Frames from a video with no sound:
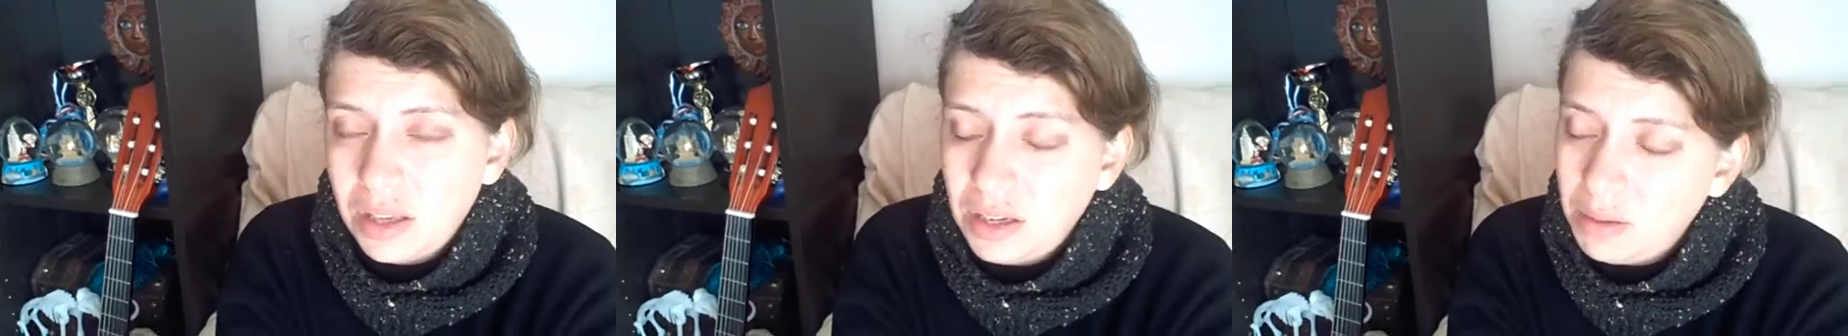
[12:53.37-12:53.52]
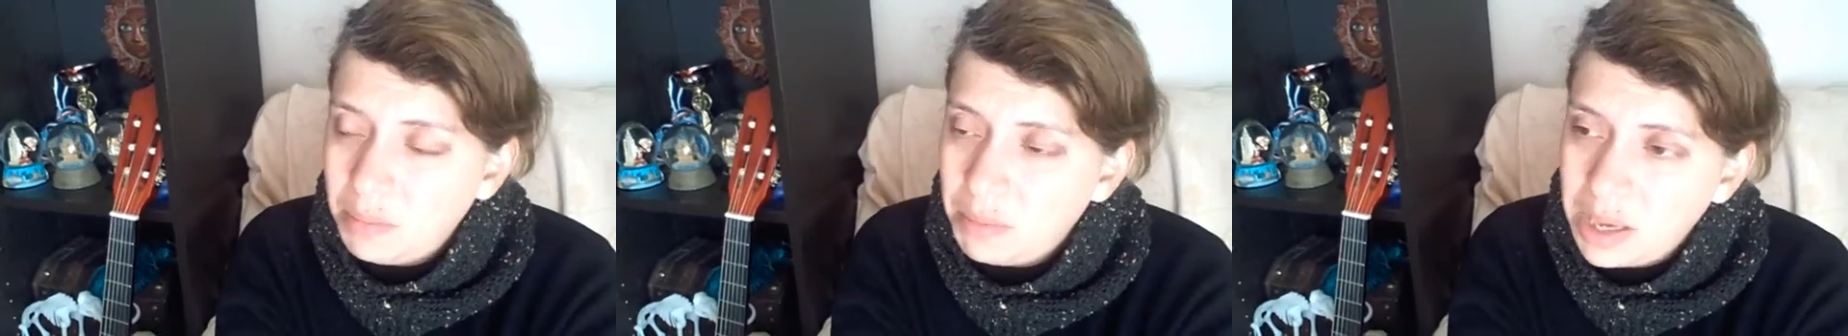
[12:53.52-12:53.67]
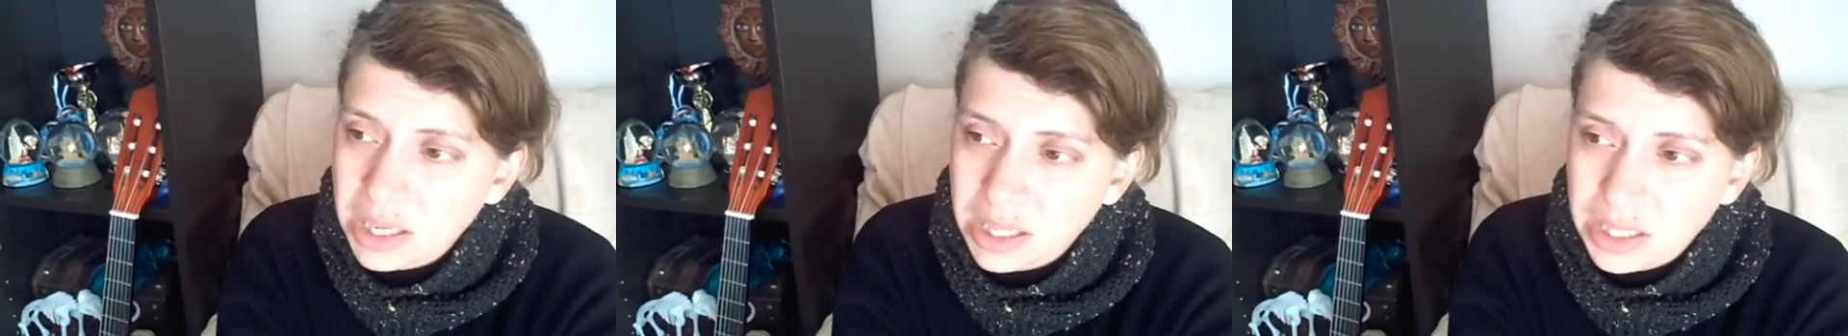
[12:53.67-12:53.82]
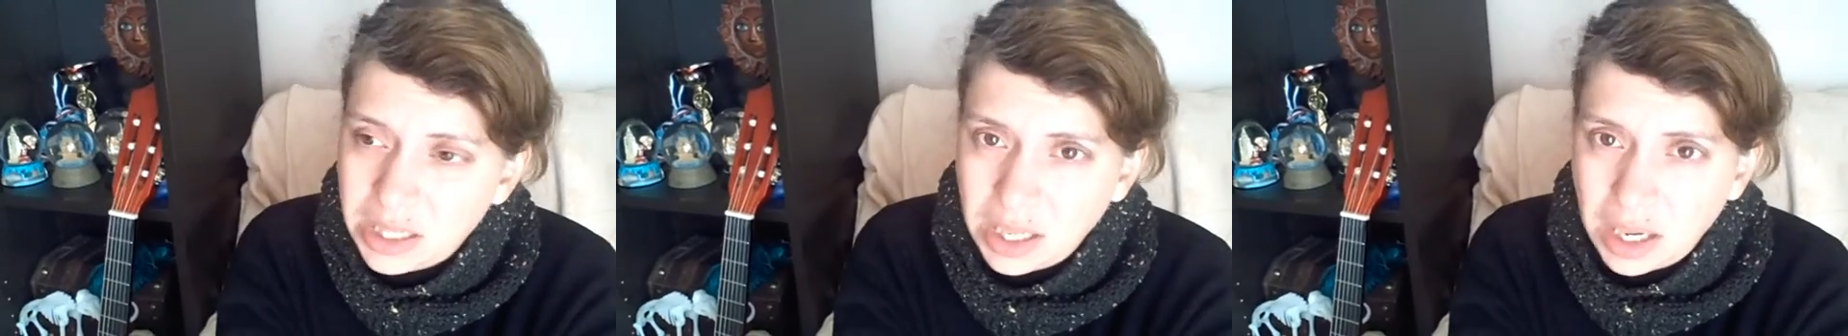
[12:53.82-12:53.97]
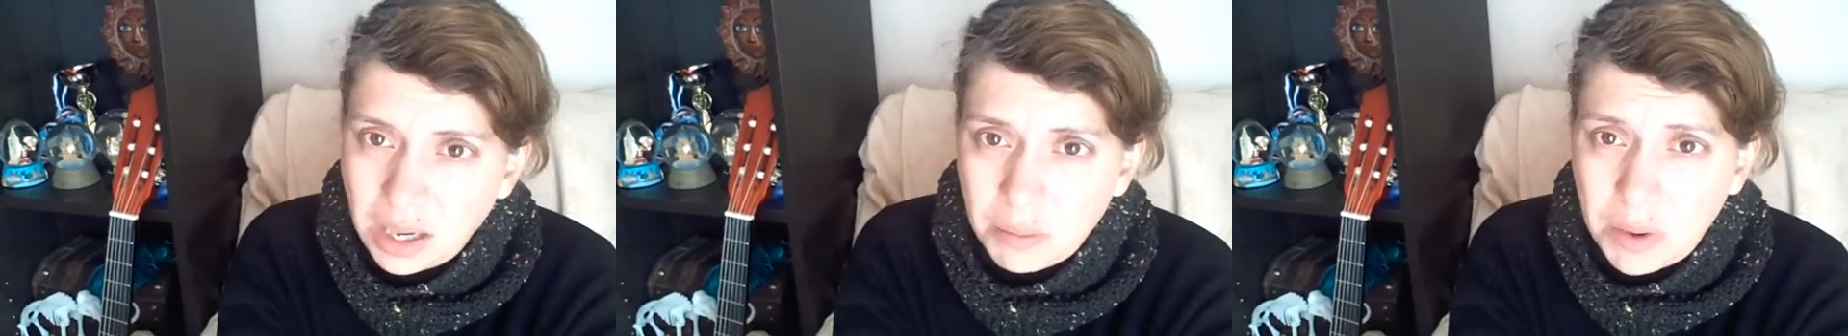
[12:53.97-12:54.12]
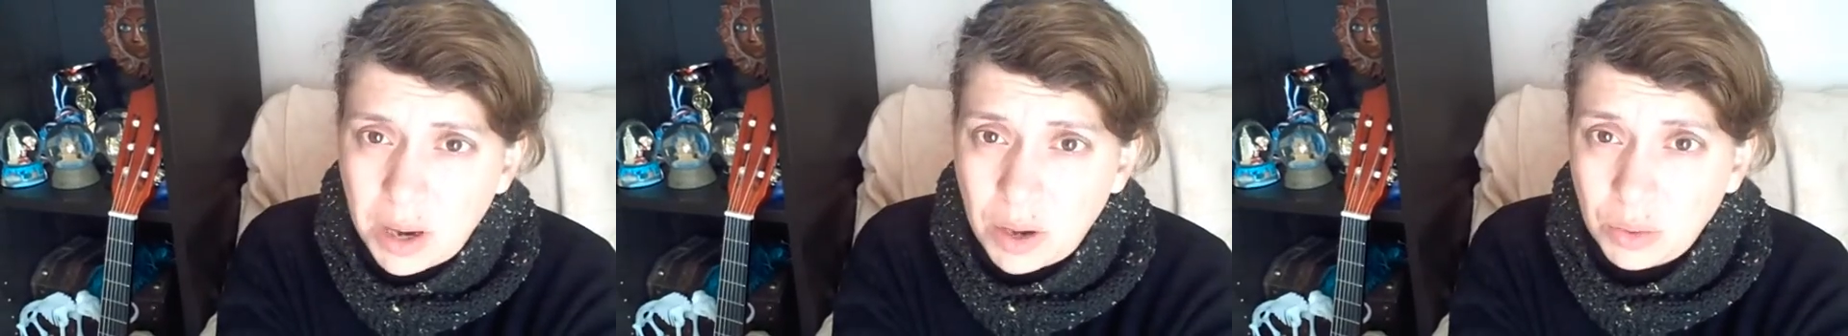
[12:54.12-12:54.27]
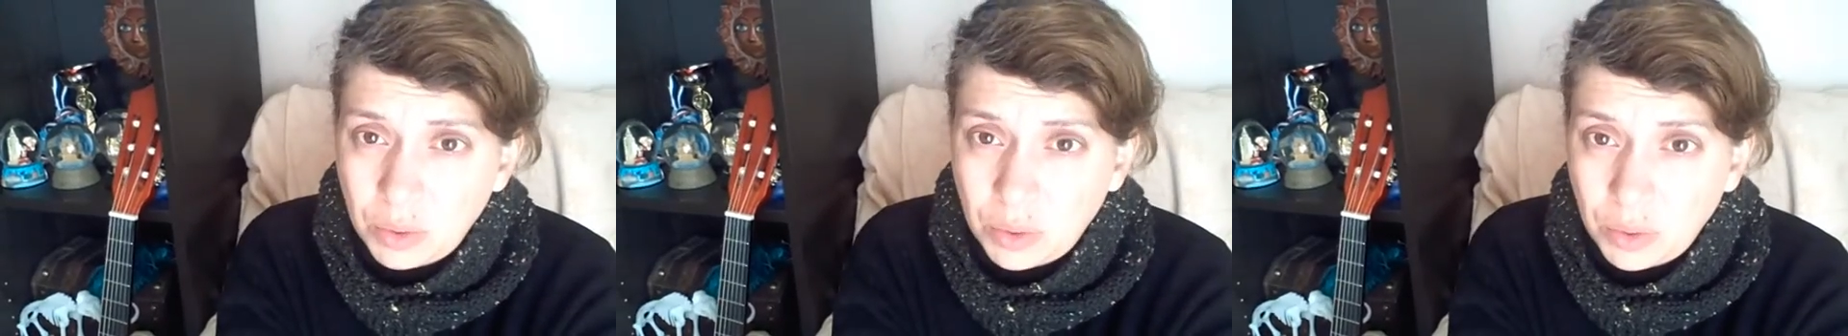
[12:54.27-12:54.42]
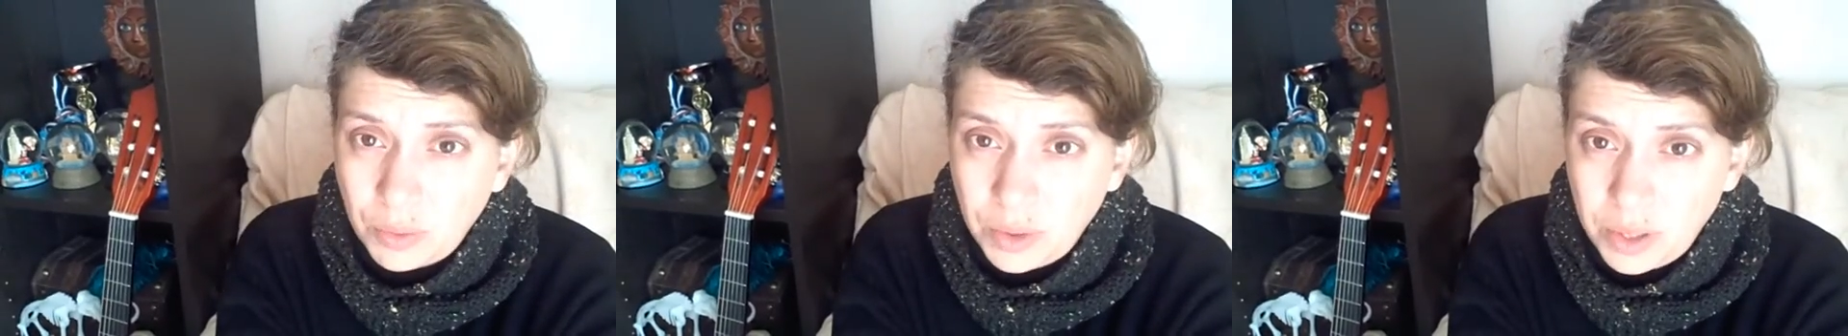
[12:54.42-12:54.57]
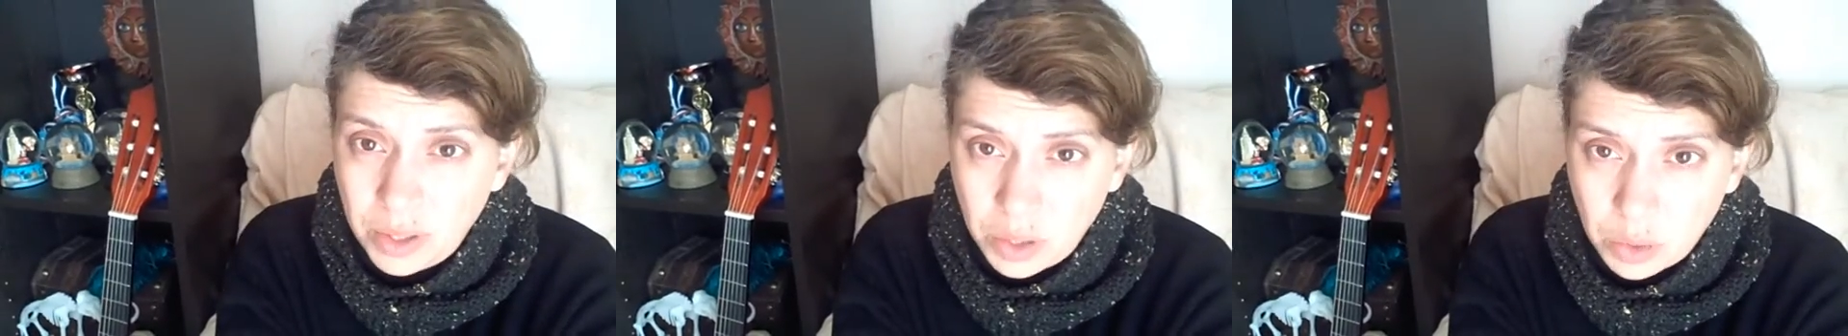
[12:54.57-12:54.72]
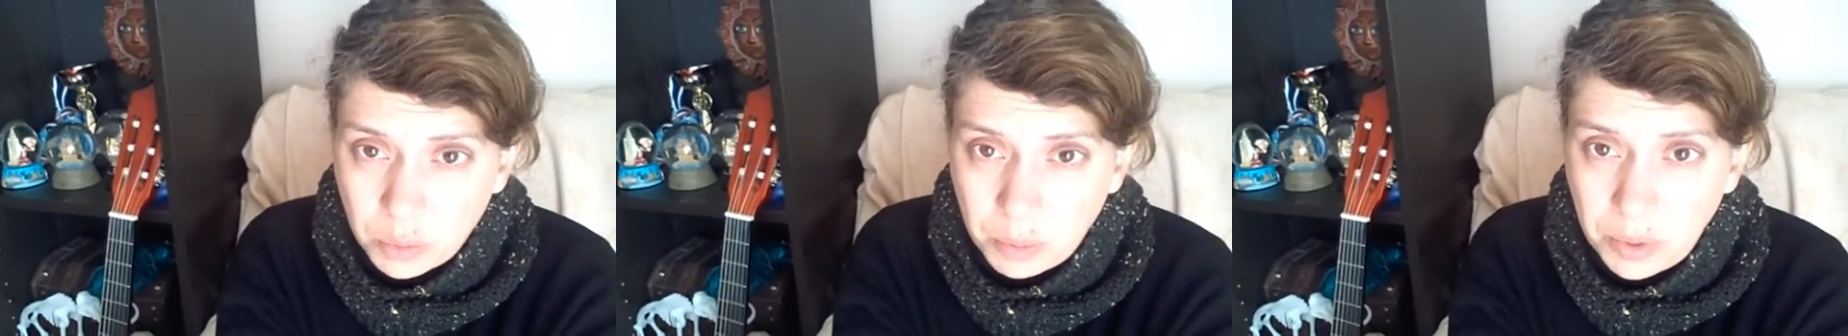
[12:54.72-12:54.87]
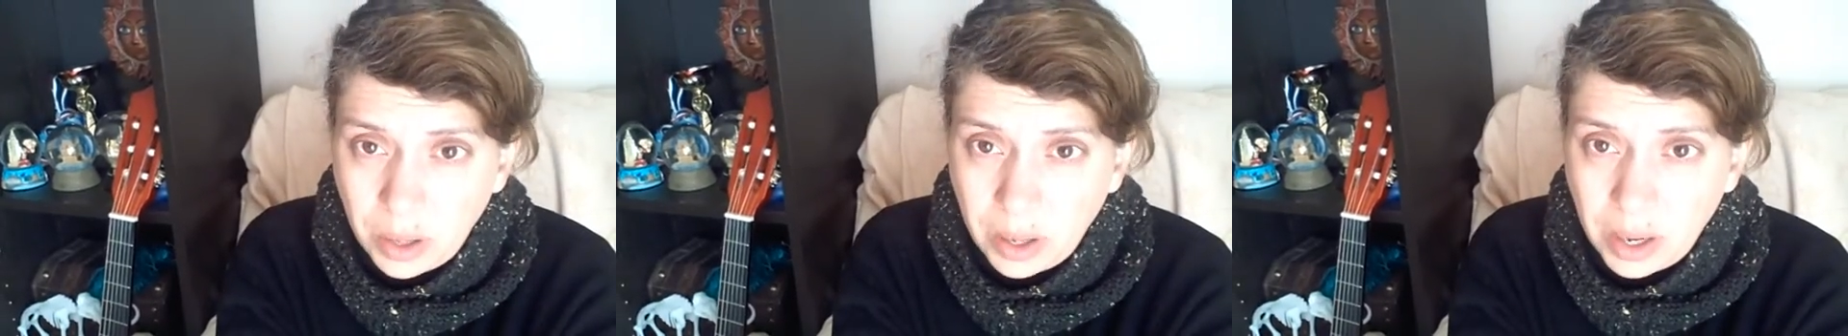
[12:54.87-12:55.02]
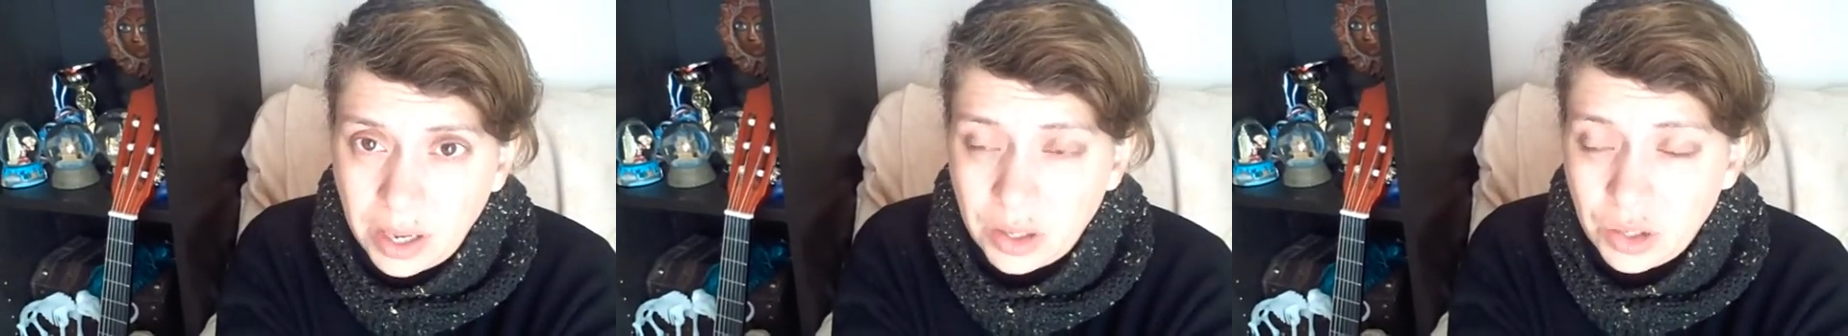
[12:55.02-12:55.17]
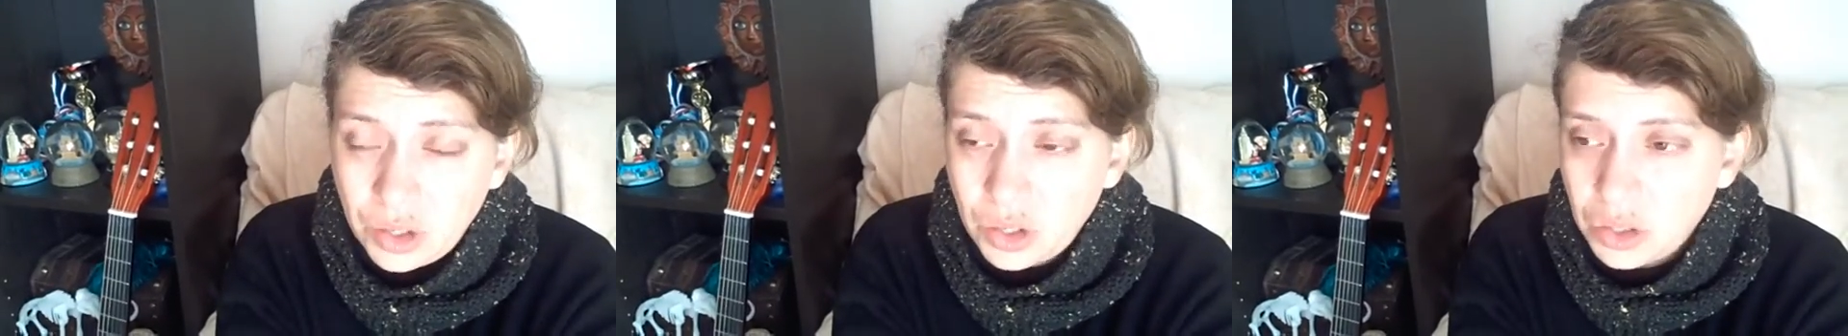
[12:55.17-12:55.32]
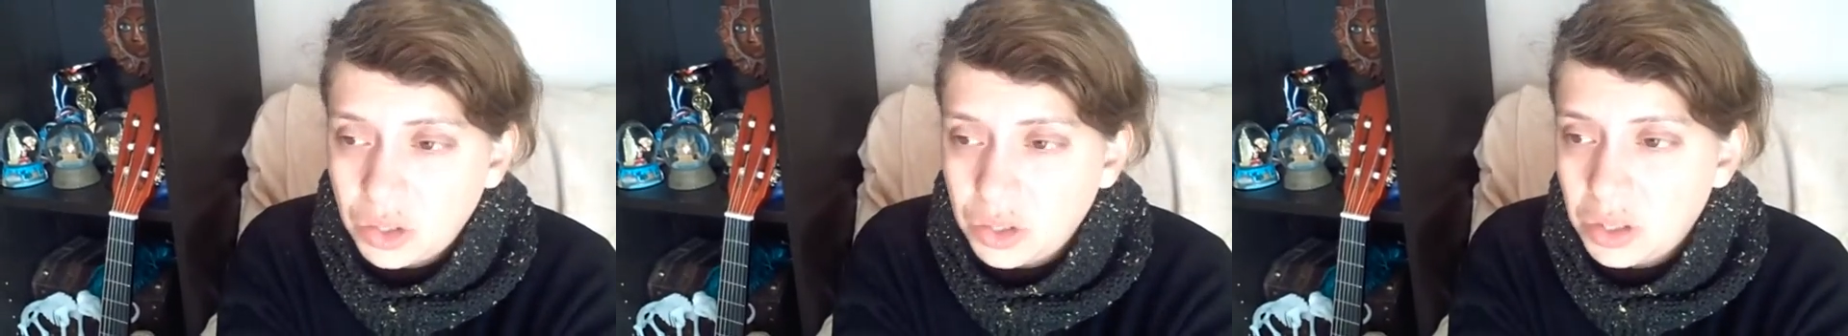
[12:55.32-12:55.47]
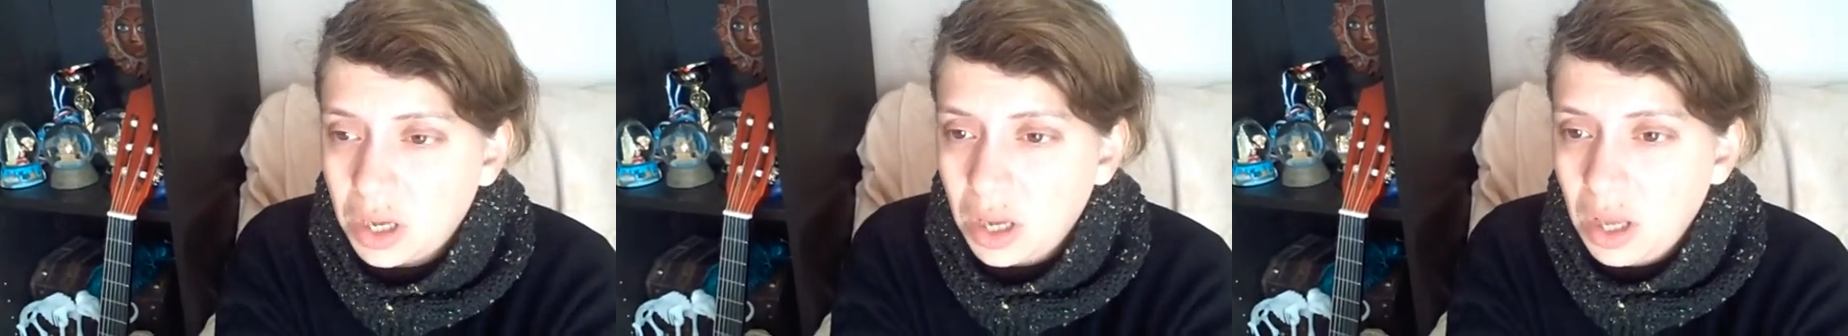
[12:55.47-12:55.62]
amazing amount of inspiration